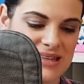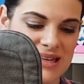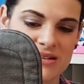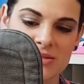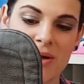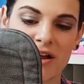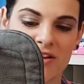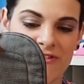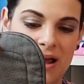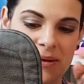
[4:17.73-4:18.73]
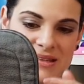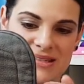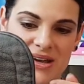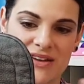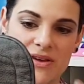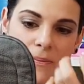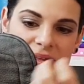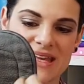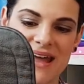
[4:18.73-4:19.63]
there's microfiber inside of it, but the